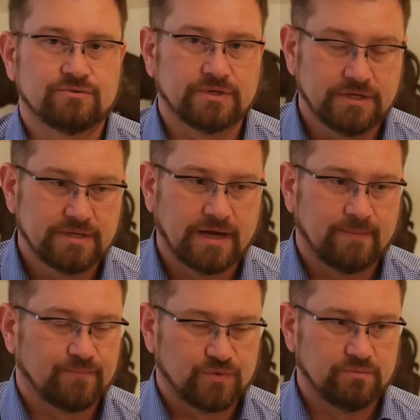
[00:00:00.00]
you need
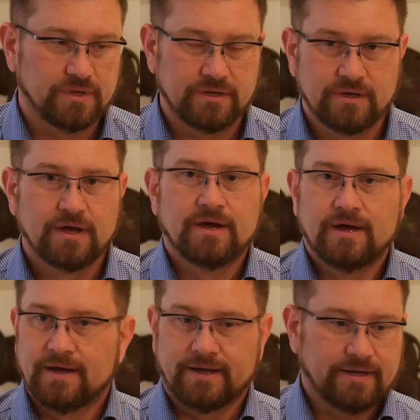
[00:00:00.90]
them to be.
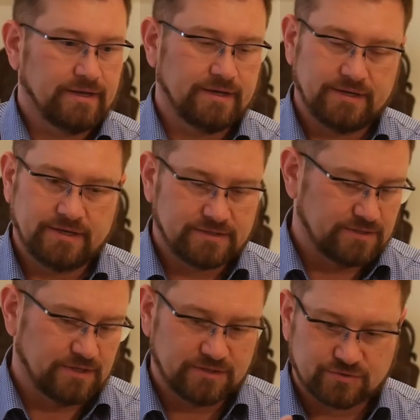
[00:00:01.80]

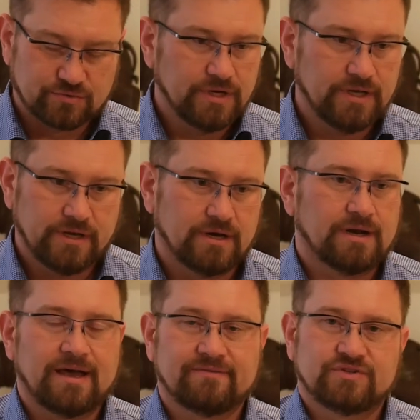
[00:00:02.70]
It's really a
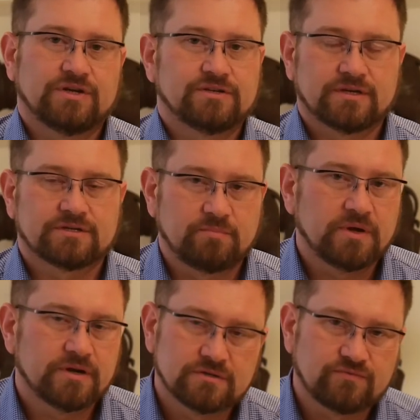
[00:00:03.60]
life-changing
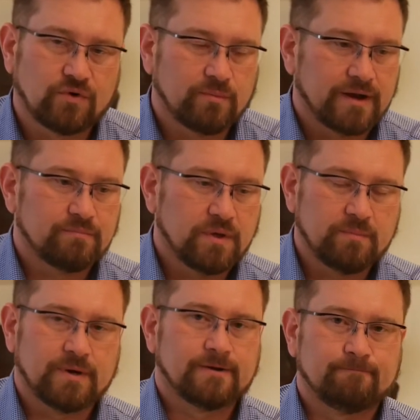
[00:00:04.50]
experience for many
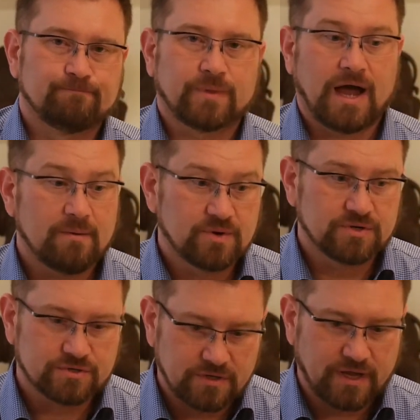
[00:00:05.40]
people. I
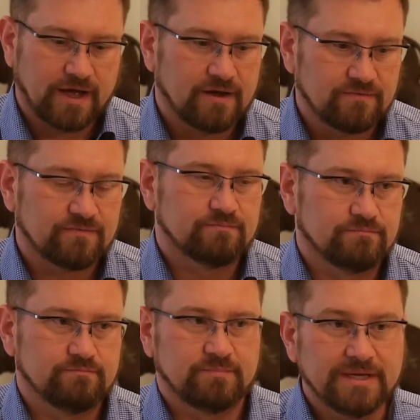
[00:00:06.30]
personally have
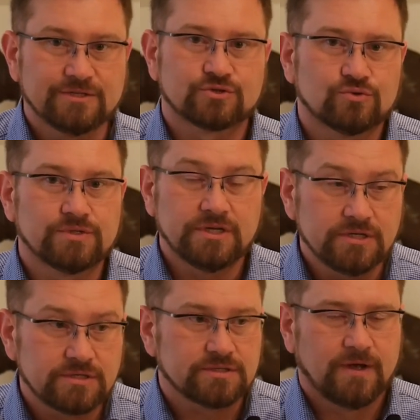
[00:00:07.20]
been through
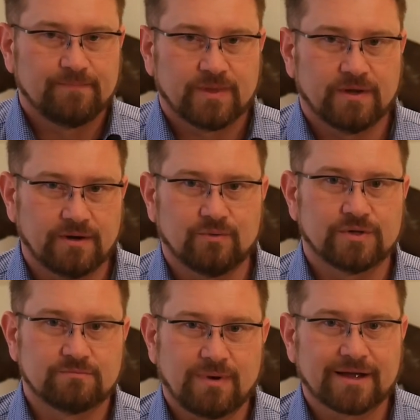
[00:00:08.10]
this
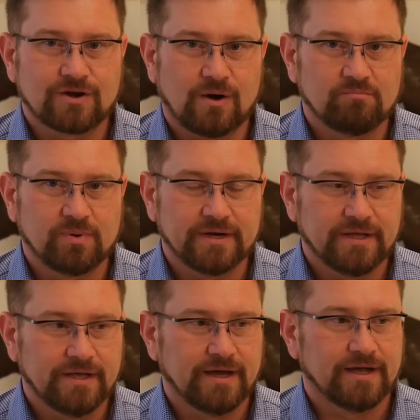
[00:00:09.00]
with my
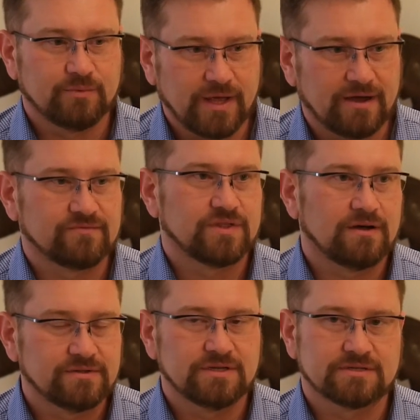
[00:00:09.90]
company, and we have
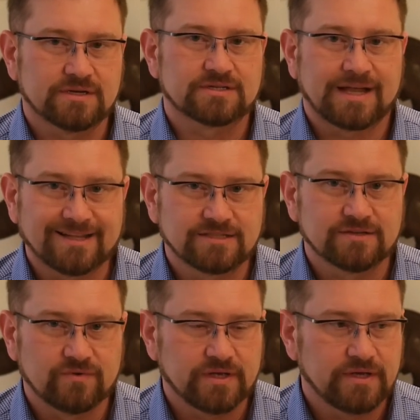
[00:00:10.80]
done this
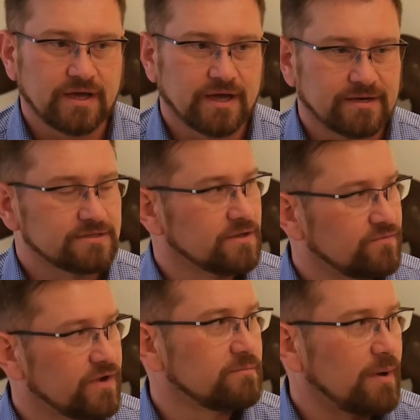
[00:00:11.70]
extensively, and it's a
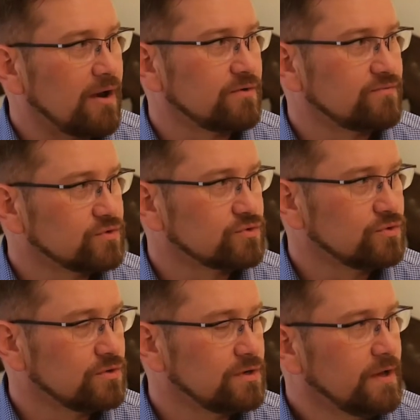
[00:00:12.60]
very powerful tool